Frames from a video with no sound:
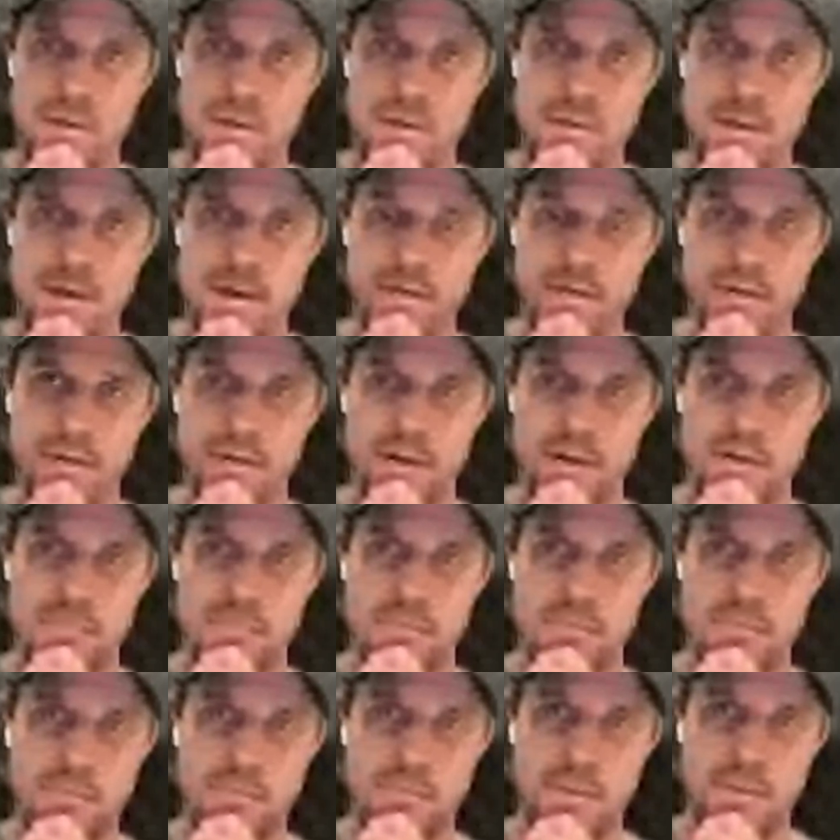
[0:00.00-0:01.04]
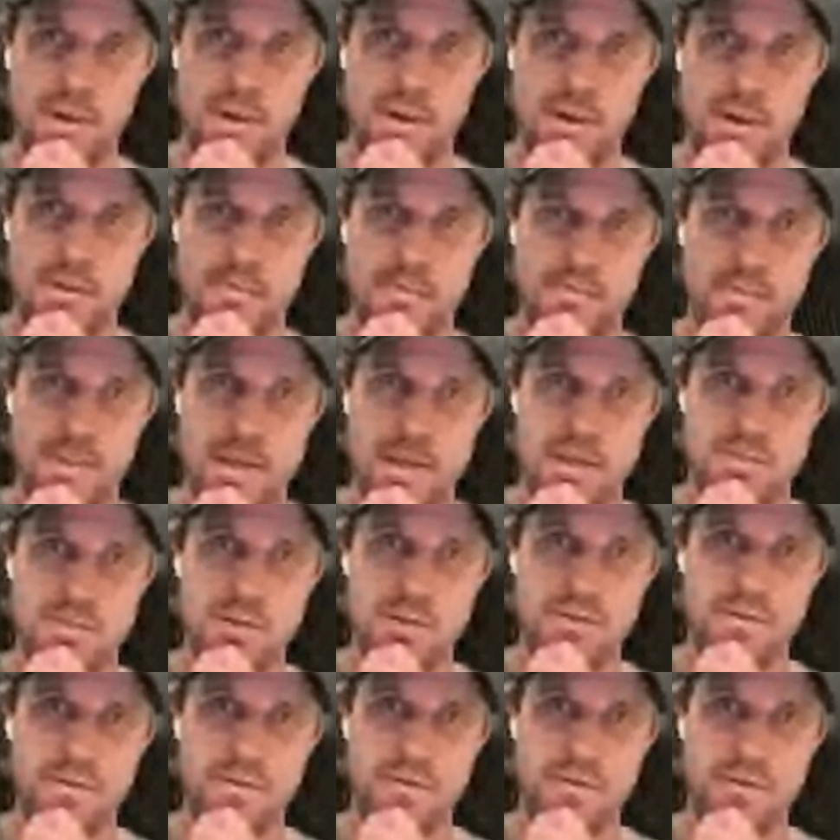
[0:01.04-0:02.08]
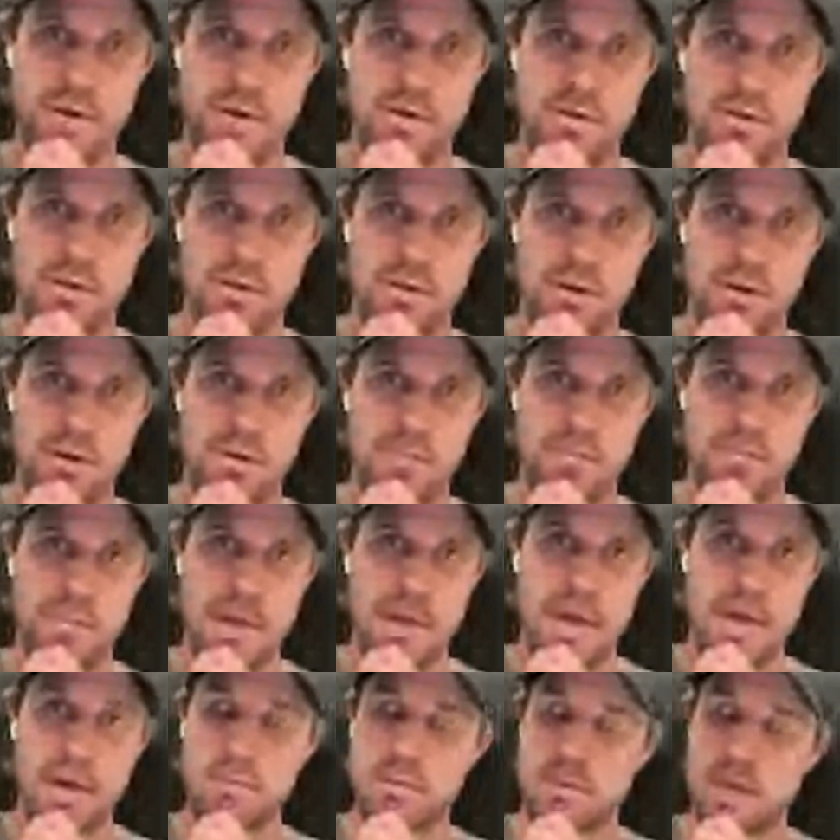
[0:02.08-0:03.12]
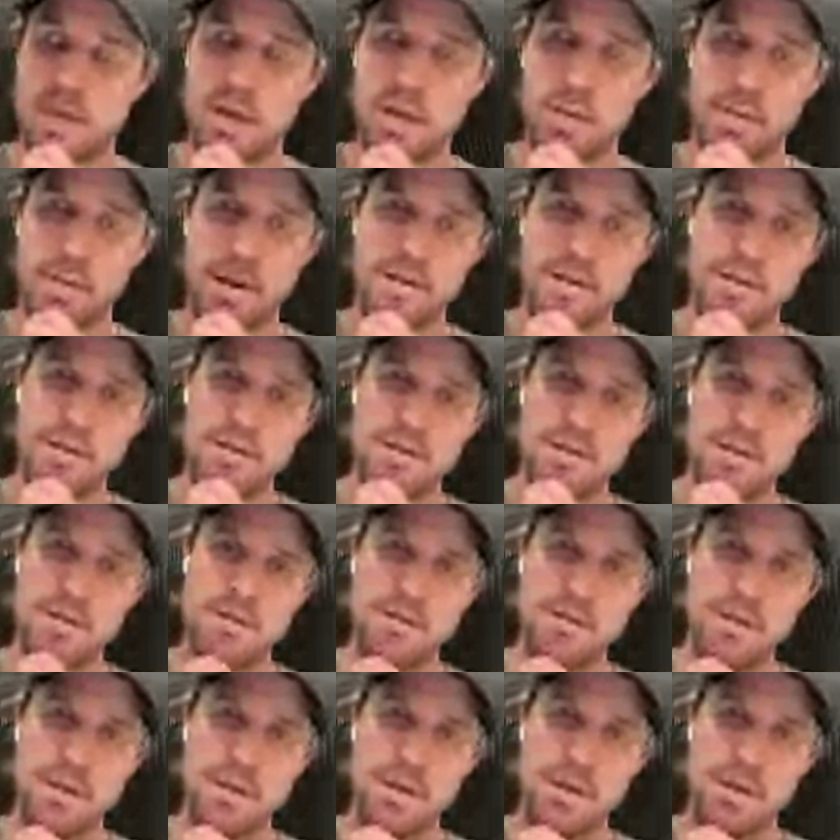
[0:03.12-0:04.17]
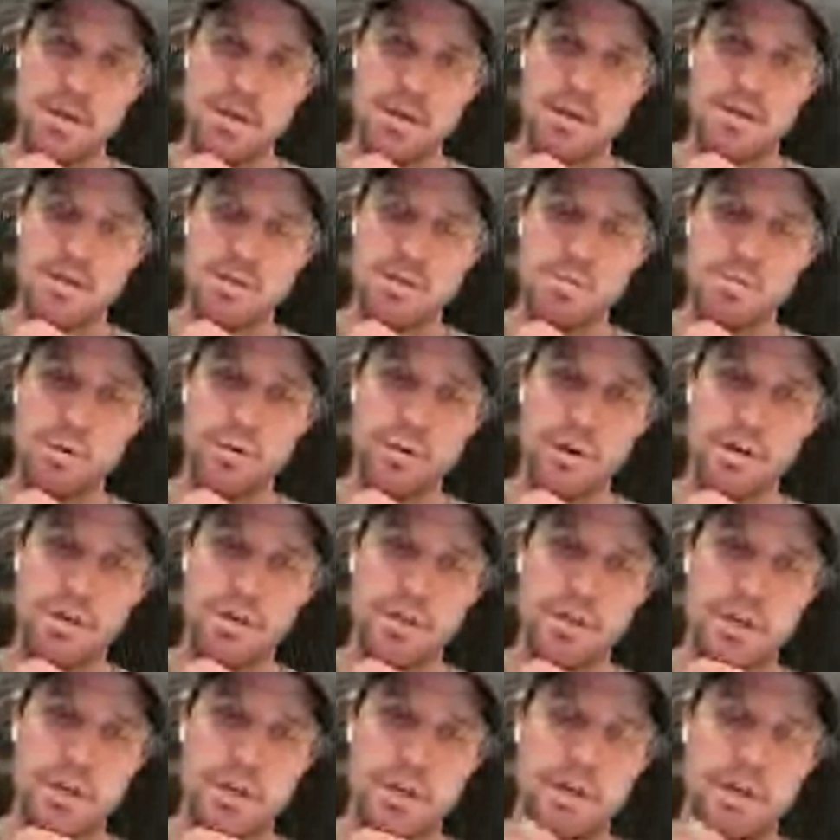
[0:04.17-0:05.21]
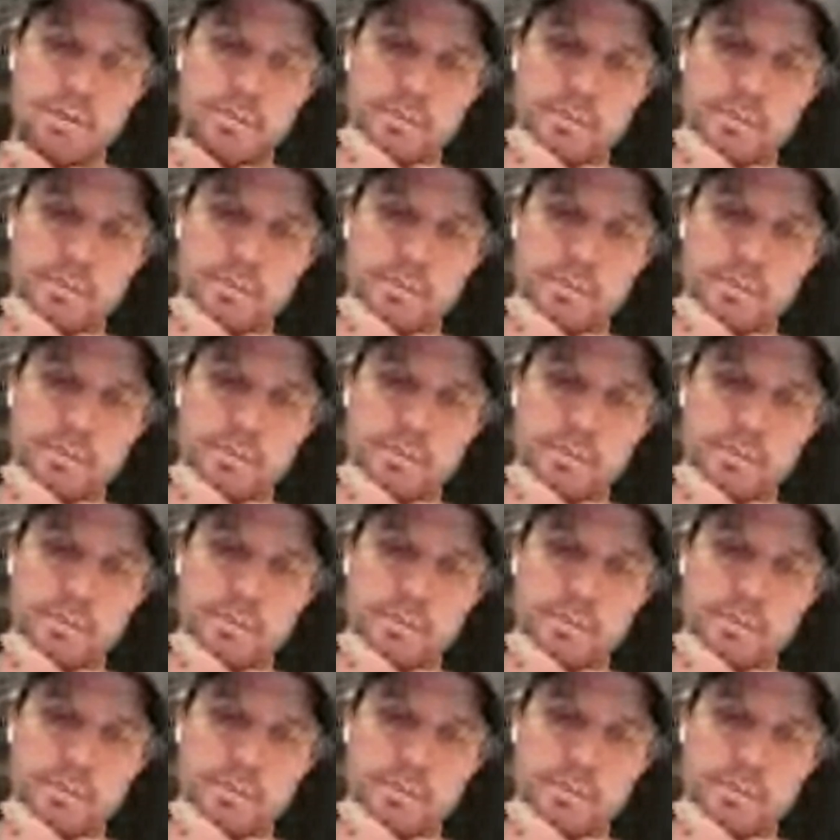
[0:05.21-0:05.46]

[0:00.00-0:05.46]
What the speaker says: definitely makes me feel good being able to help others and support their journey.